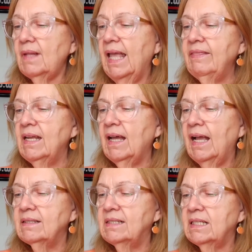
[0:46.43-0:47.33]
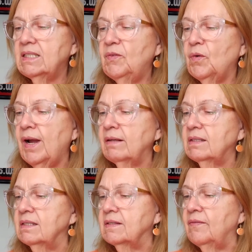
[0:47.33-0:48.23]
And then I had 64
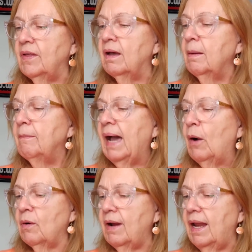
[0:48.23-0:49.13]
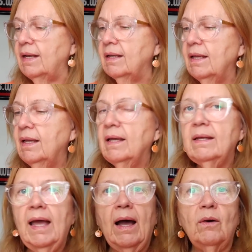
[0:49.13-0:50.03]
ounces of the Powerade.
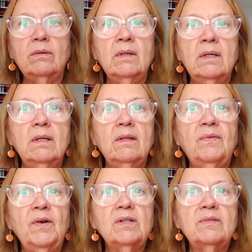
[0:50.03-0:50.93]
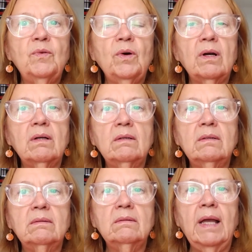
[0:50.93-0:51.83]
Now, the first
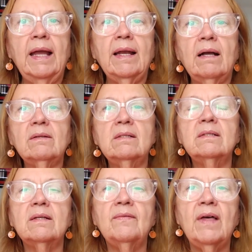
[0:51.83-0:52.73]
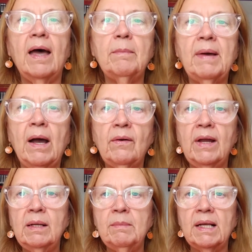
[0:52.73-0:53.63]
8 ounces of that
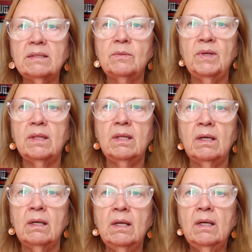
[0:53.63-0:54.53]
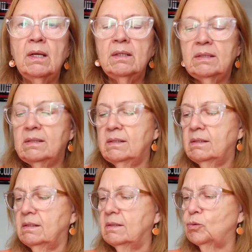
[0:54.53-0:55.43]
Powerade mixed with the
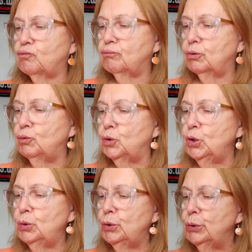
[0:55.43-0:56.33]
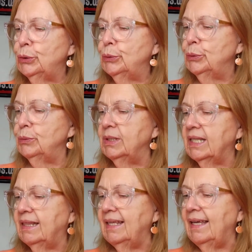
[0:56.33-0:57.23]

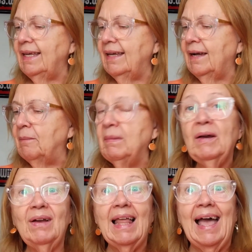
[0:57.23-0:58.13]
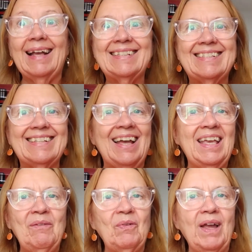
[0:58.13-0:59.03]
Miralax, I
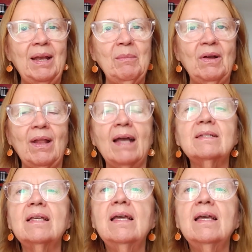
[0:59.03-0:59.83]
keep forgetting Miralax,